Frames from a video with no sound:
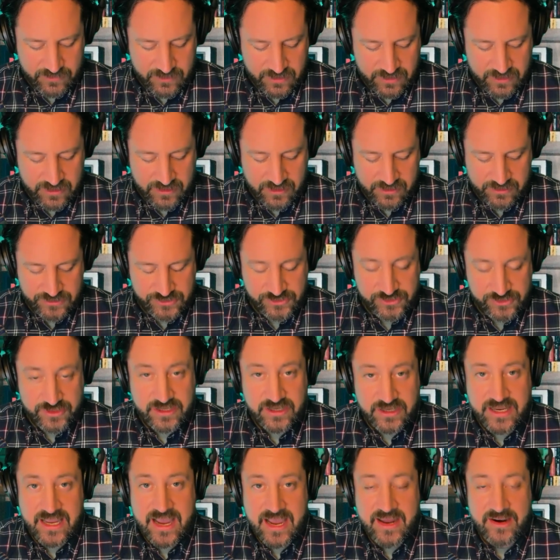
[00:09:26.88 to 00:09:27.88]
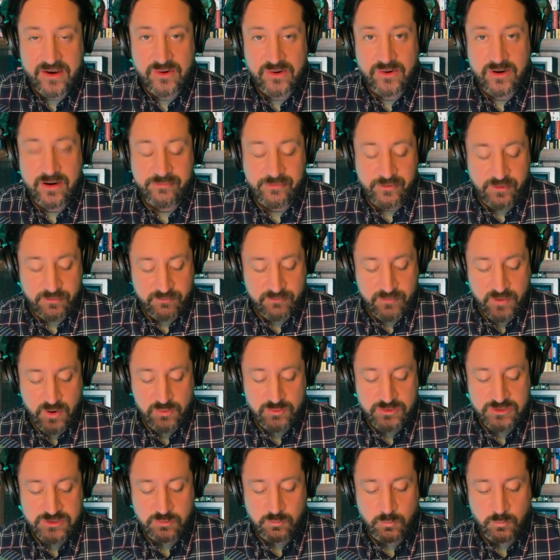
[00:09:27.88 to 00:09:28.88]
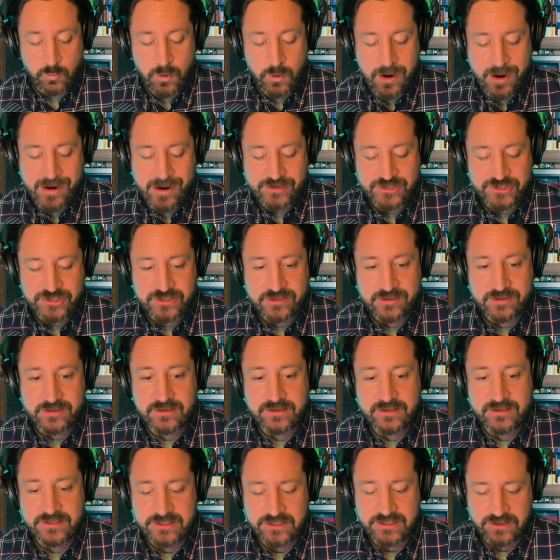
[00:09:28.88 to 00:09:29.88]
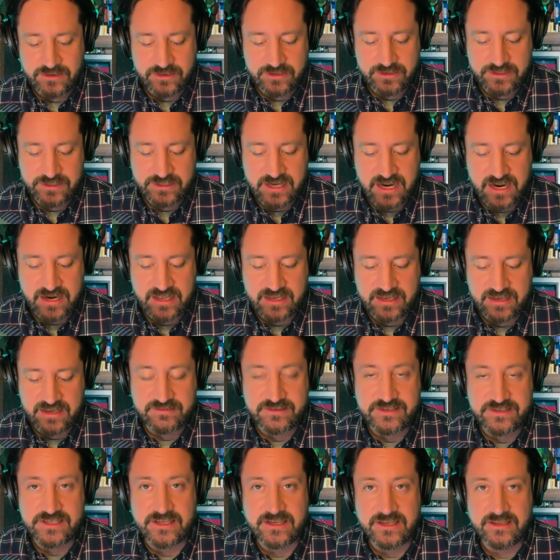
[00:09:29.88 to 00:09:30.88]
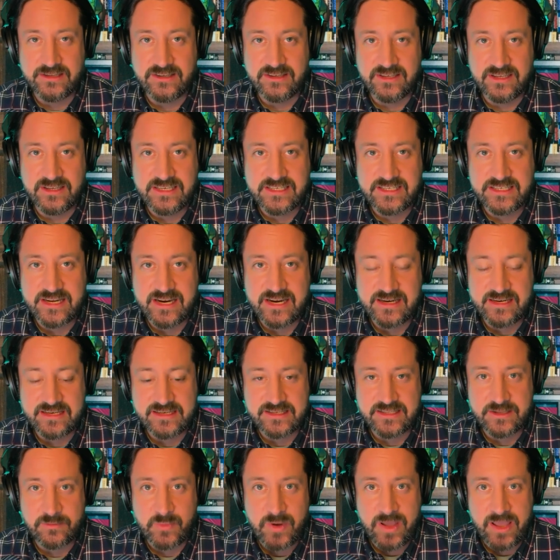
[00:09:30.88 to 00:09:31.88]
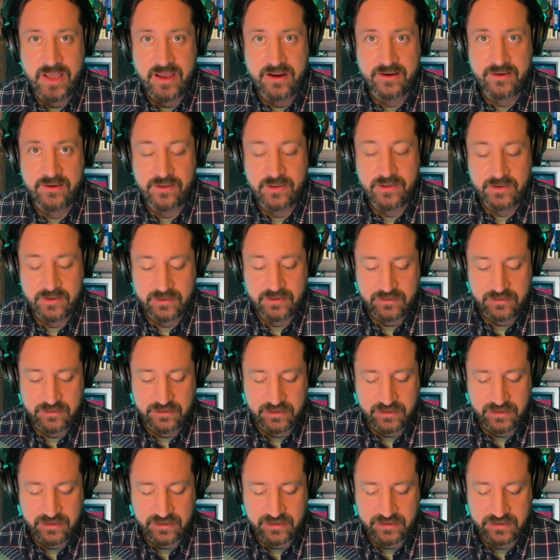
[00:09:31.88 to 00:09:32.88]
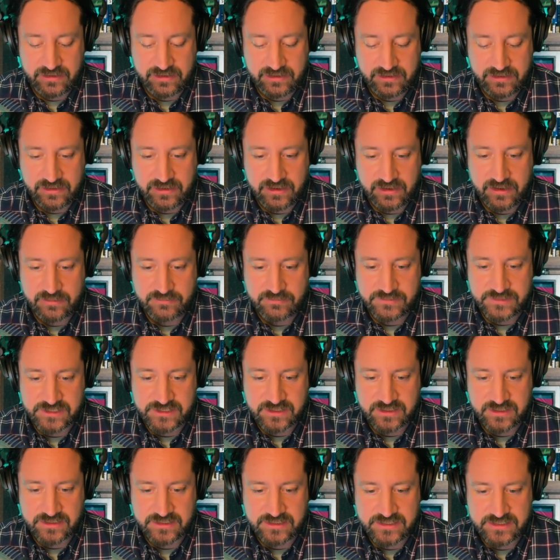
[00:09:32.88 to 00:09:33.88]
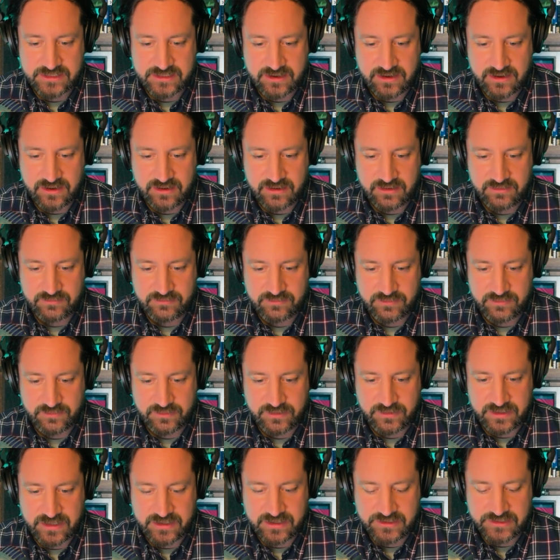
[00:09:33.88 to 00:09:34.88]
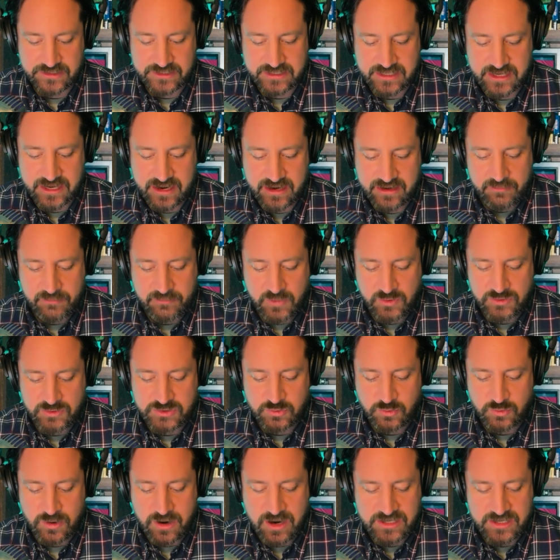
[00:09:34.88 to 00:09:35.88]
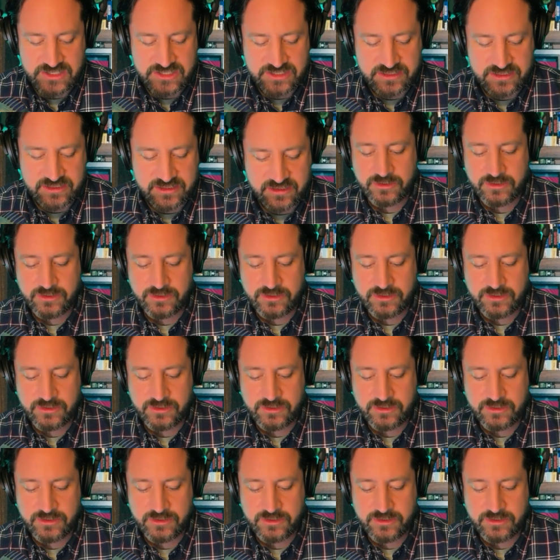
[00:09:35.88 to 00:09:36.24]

gonna do the category for most watched. So this kind of gives you a little insight into the panel. And I'm just gonna start from the other side. Most watched,